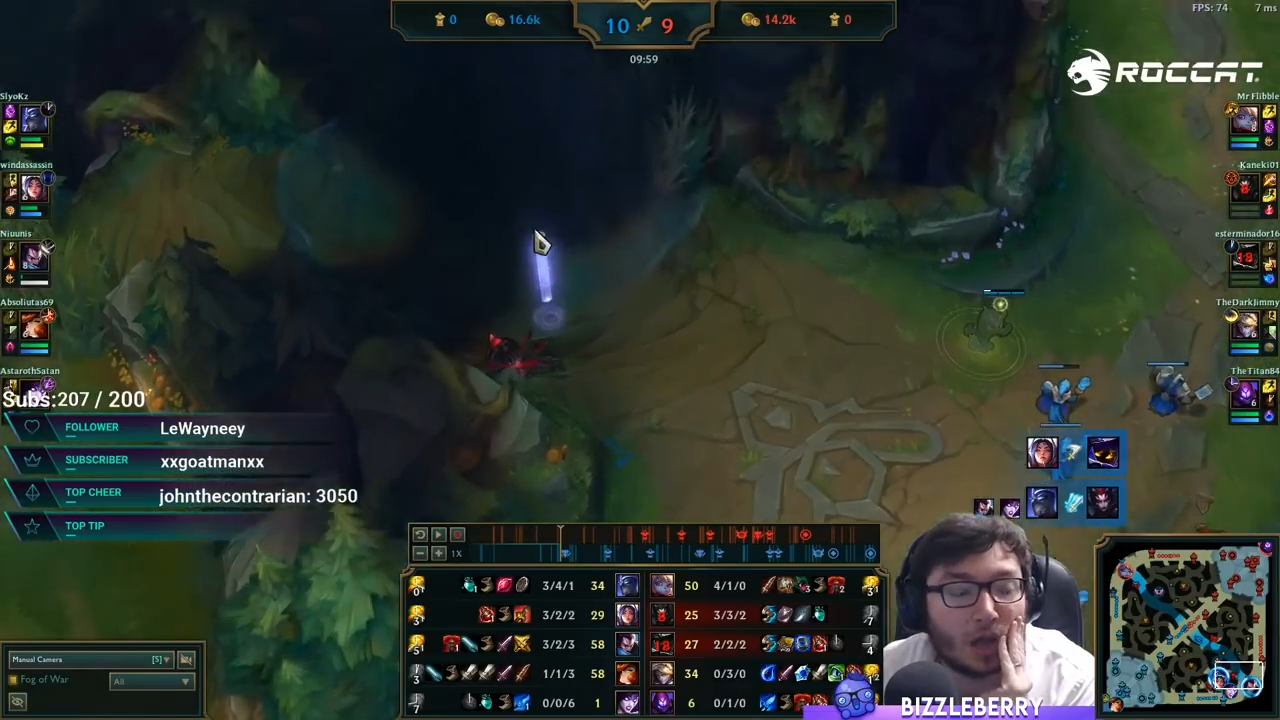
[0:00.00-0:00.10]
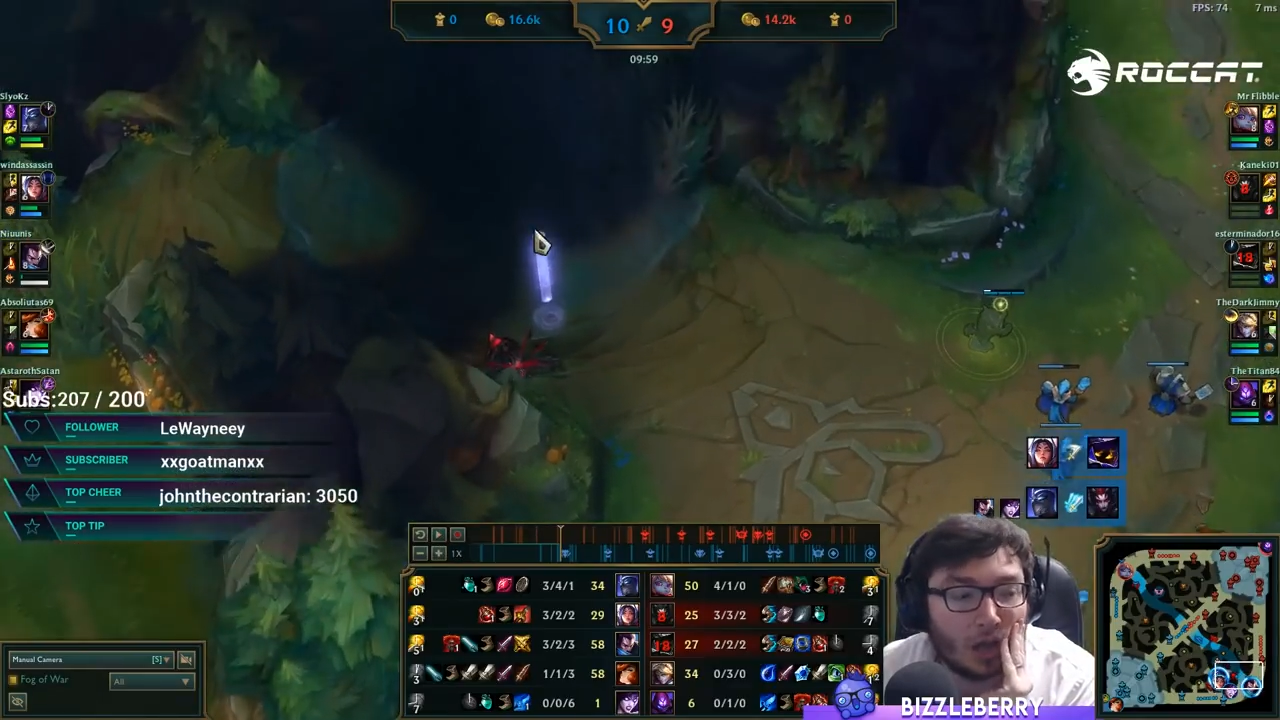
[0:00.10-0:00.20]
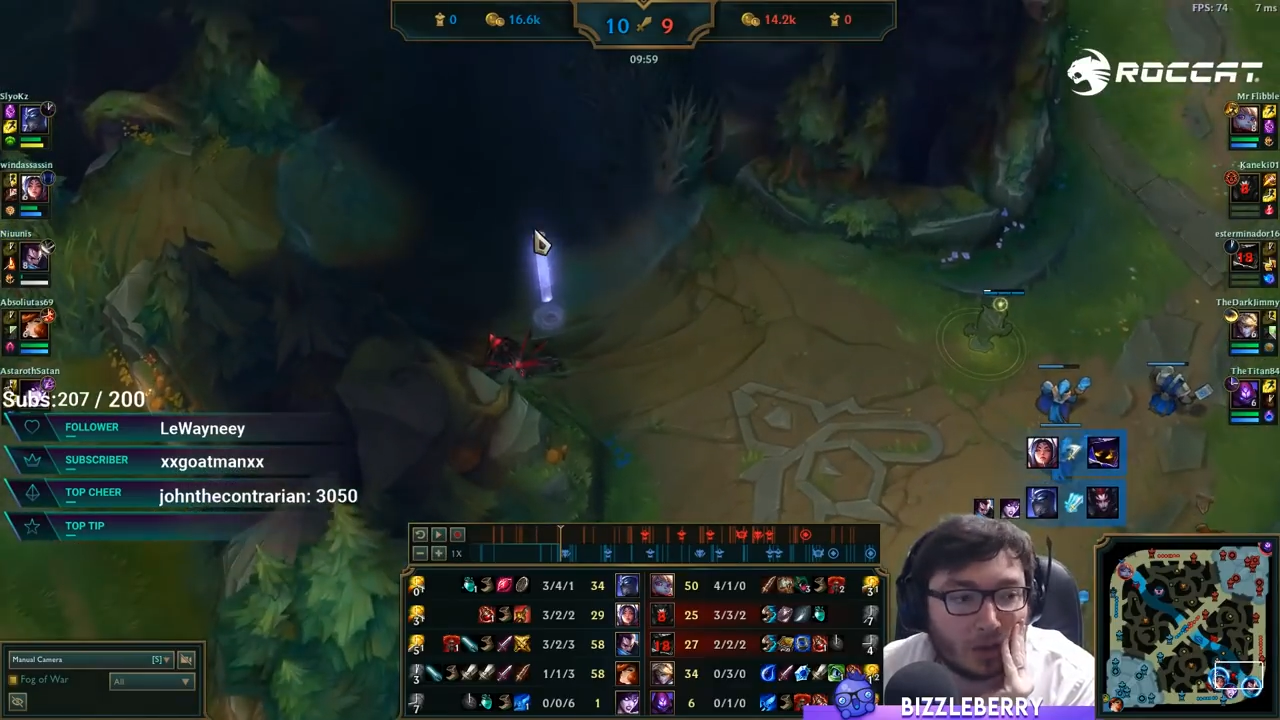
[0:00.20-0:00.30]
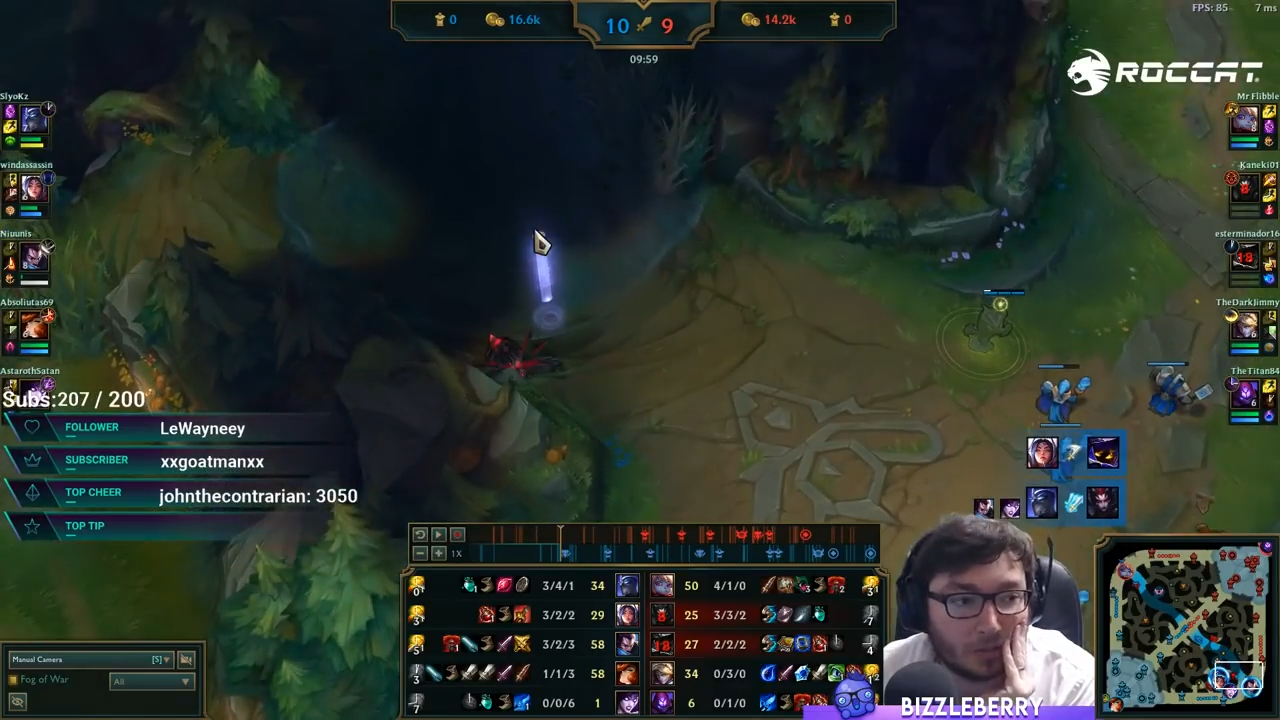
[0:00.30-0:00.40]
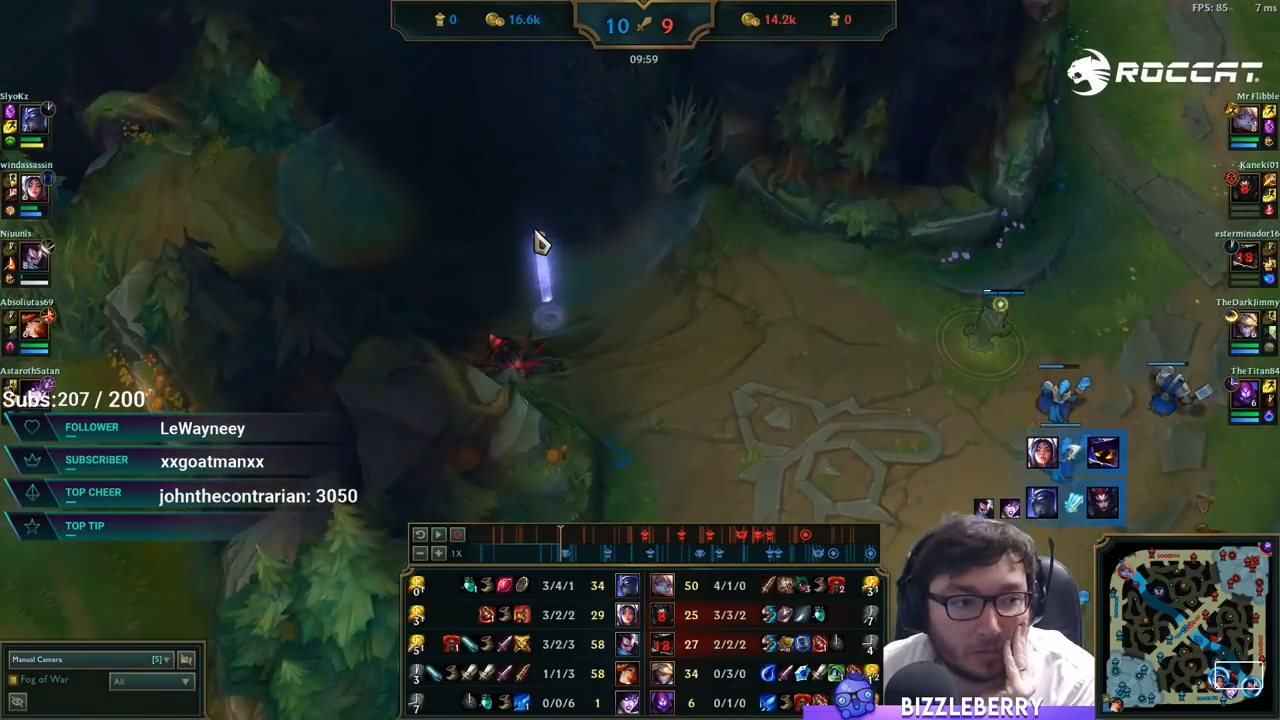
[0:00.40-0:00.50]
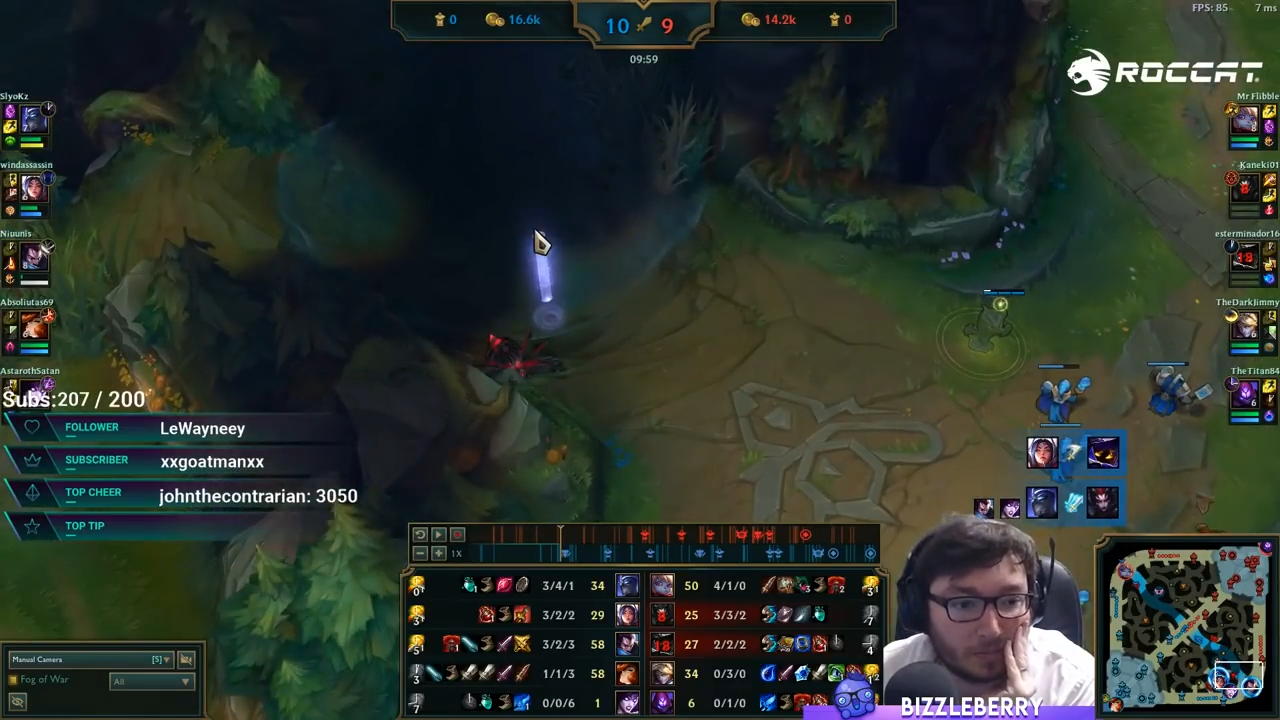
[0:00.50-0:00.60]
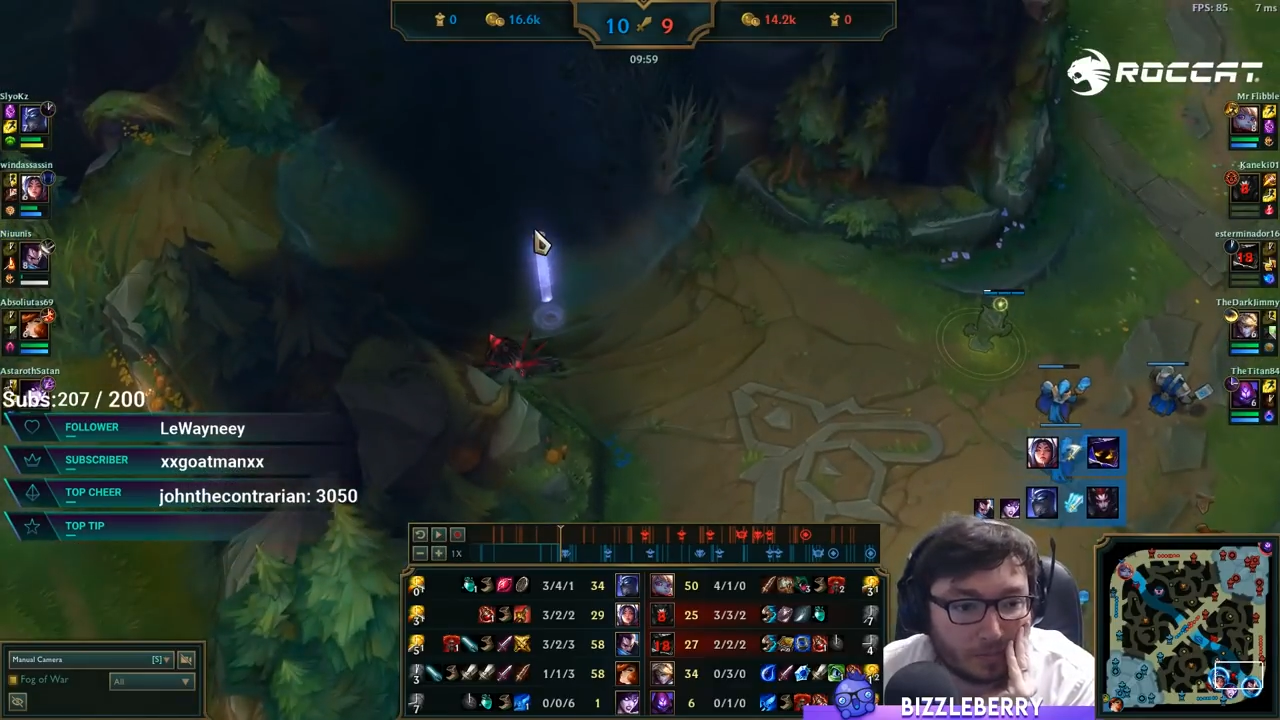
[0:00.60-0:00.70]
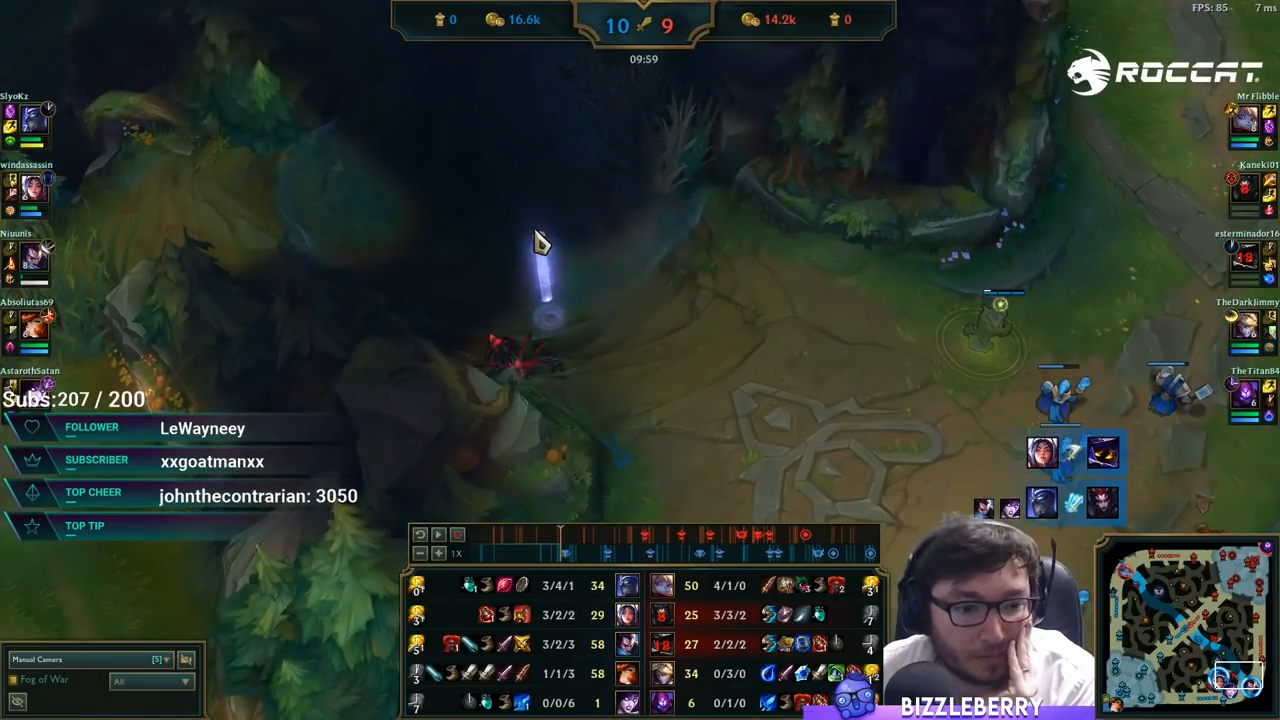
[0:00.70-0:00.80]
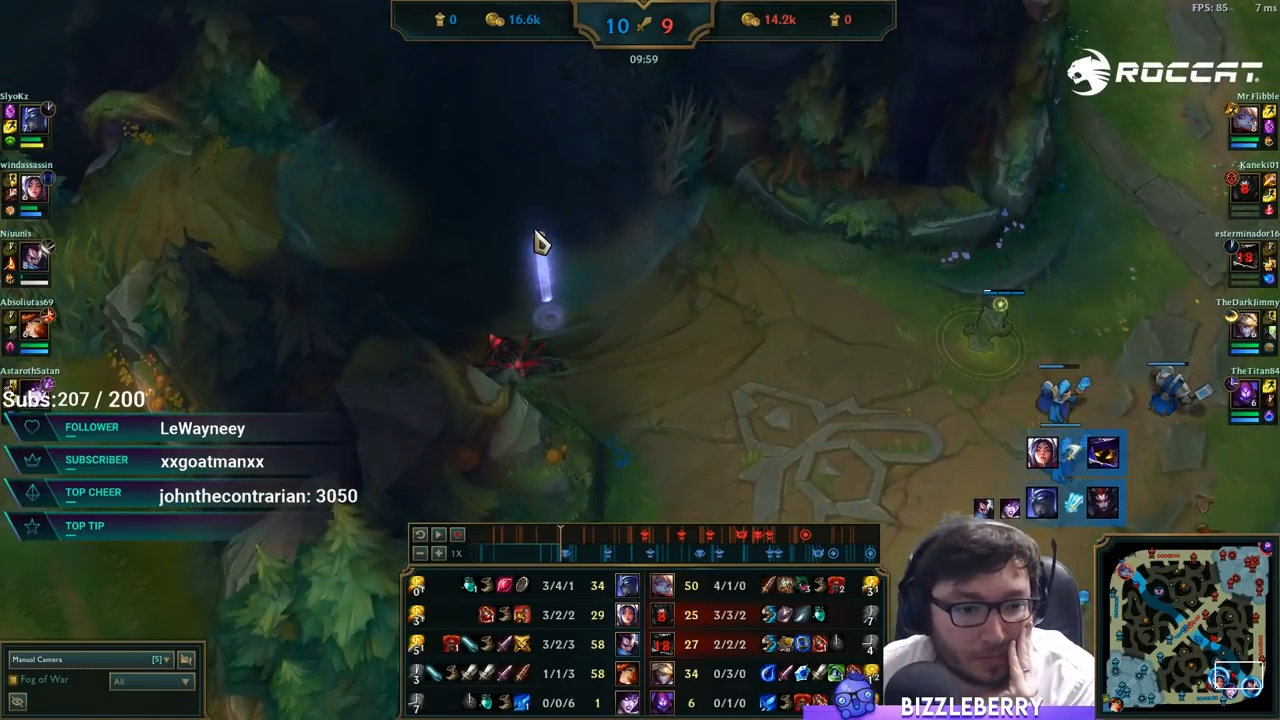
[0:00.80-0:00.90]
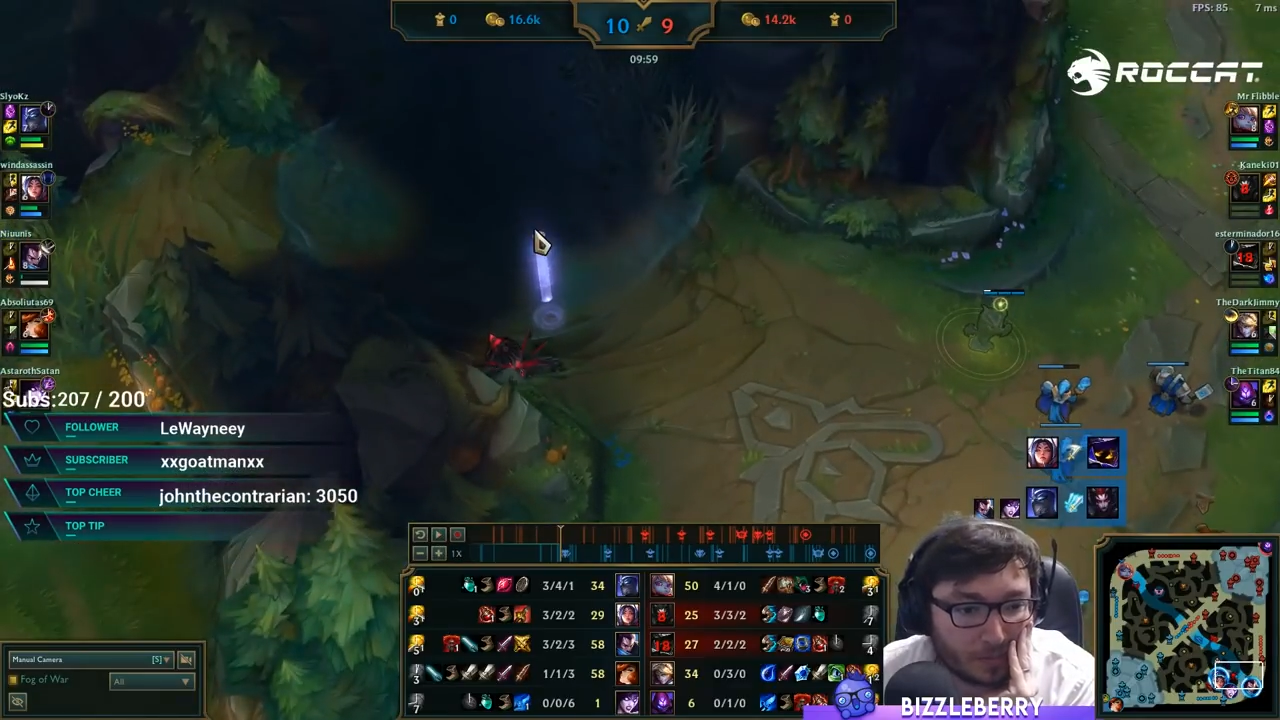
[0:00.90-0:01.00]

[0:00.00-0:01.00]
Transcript: you